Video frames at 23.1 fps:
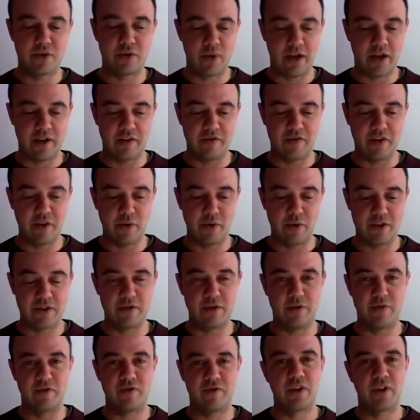to our viewers
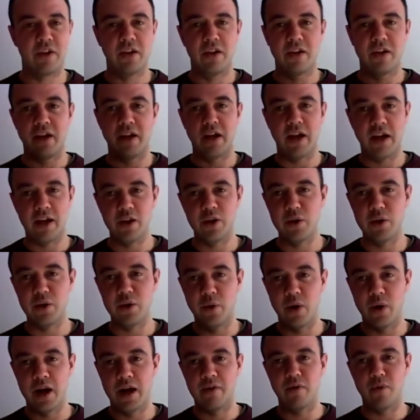of who
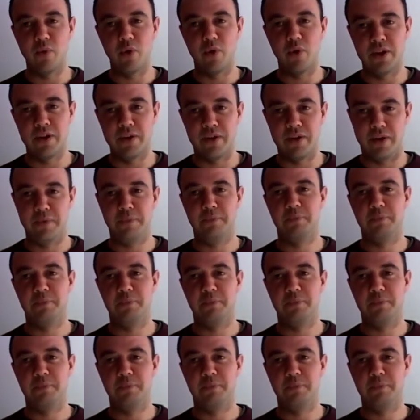you are and what you do.